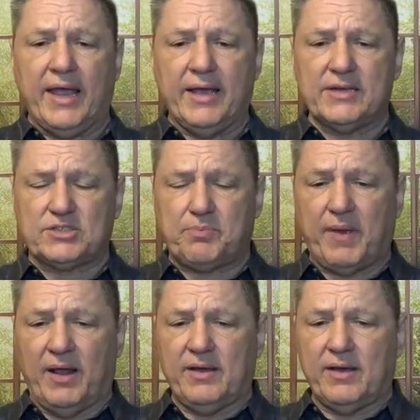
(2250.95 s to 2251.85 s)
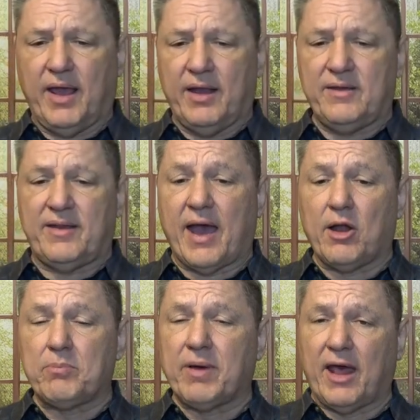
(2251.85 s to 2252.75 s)
has been
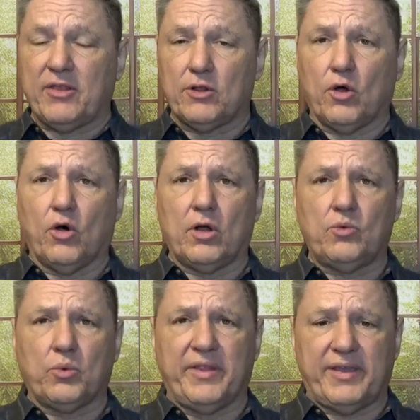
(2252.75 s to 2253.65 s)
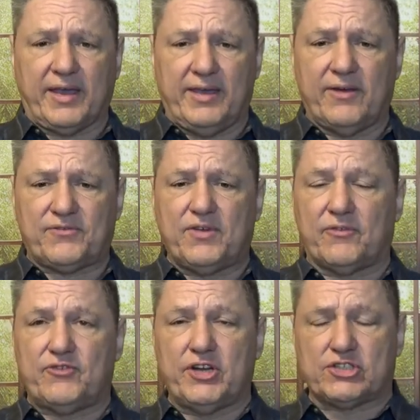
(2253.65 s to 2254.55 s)
endowed by the Lord with the gift
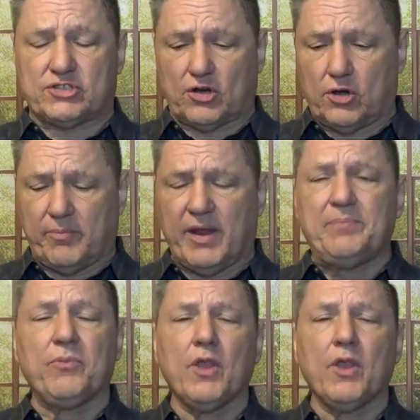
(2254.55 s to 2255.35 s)
of discernment,